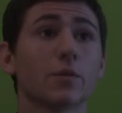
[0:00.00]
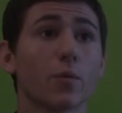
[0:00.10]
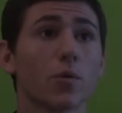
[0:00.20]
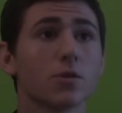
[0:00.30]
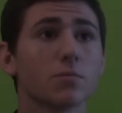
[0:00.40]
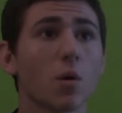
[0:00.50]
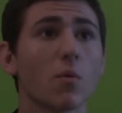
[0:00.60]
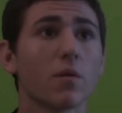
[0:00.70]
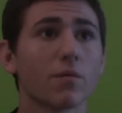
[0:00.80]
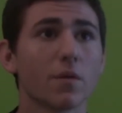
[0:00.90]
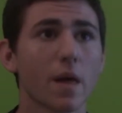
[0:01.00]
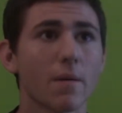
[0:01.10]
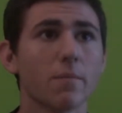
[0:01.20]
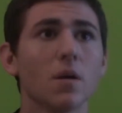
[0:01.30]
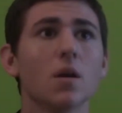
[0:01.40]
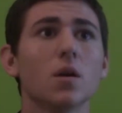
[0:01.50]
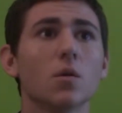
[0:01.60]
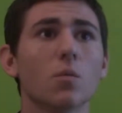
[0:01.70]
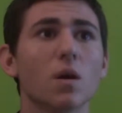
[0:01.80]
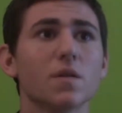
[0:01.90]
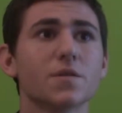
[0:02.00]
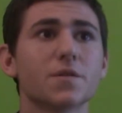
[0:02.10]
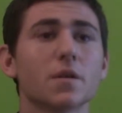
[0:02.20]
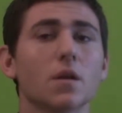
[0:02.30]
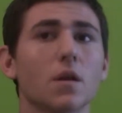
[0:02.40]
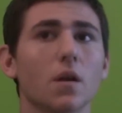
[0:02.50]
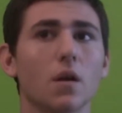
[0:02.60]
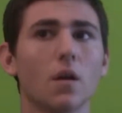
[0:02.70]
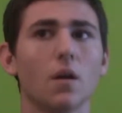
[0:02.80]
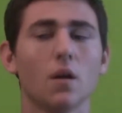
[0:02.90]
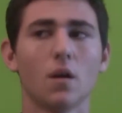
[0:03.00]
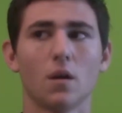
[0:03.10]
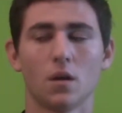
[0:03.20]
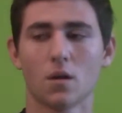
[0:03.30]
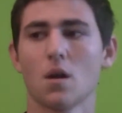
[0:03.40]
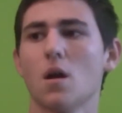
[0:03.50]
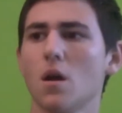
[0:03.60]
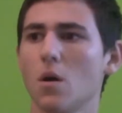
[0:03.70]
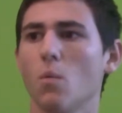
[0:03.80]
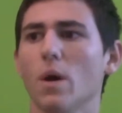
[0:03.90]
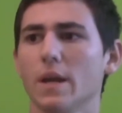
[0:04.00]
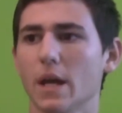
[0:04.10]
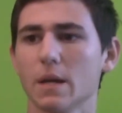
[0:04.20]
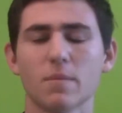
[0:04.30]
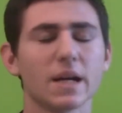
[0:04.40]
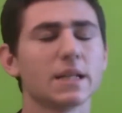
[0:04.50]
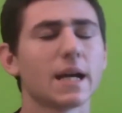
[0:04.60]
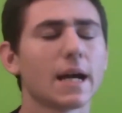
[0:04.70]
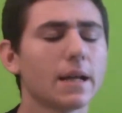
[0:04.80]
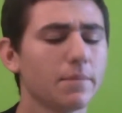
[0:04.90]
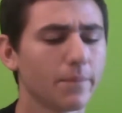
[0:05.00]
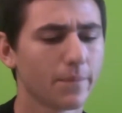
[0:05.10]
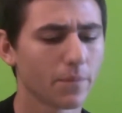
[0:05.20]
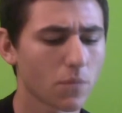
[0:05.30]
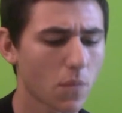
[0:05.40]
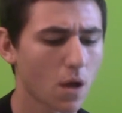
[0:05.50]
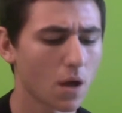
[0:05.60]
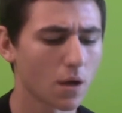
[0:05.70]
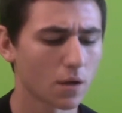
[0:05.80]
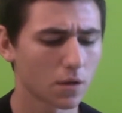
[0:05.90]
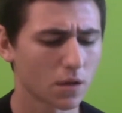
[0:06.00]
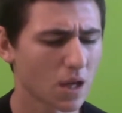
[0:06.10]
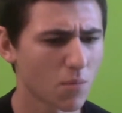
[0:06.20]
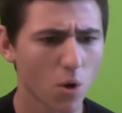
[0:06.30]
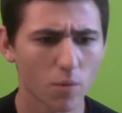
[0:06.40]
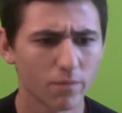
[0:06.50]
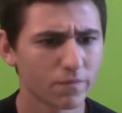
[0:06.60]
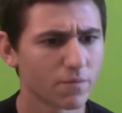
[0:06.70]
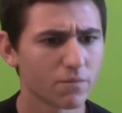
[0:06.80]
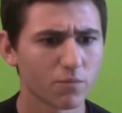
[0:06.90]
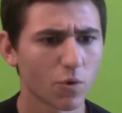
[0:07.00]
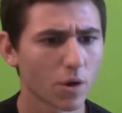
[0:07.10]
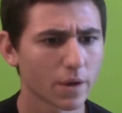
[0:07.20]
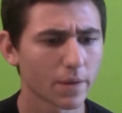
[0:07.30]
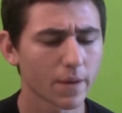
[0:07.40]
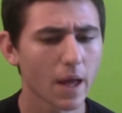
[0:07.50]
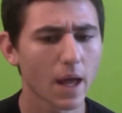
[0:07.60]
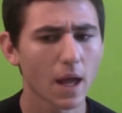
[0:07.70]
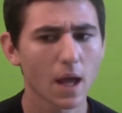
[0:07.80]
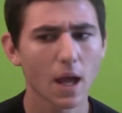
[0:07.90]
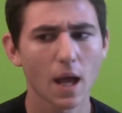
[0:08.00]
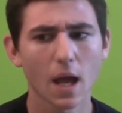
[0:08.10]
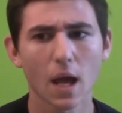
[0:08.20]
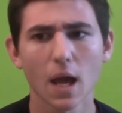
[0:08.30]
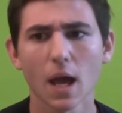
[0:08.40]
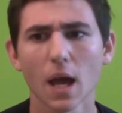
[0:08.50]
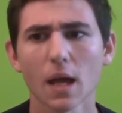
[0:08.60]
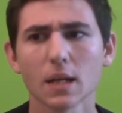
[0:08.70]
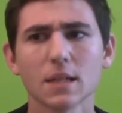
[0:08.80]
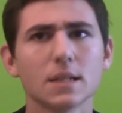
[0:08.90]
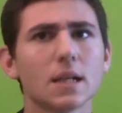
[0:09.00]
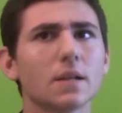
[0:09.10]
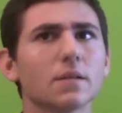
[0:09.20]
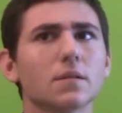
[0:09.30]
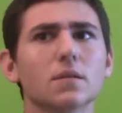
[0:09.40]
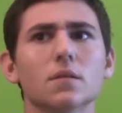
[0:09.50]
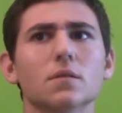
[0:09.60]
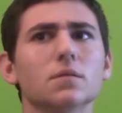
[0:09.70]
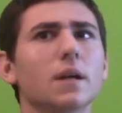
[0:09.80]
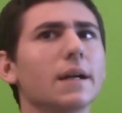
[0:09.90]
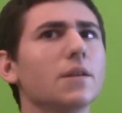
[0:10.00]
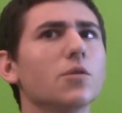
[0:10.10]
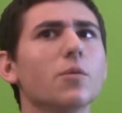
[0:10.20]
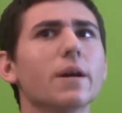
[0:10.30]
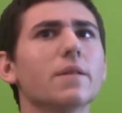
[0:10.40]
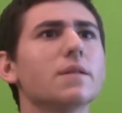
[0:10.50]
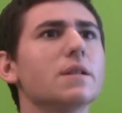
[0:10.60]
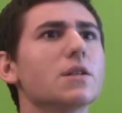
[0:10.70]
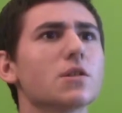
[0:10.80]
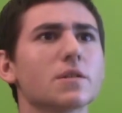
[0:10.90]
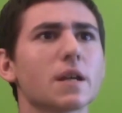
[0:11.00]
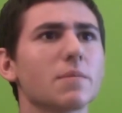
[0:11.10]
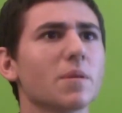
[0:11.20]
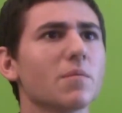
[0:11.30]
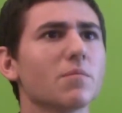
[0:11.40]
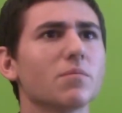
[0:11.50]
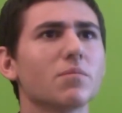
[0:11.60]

divorced moment for them, was one night my dad came home from work and he didn't like the way the dishes had been,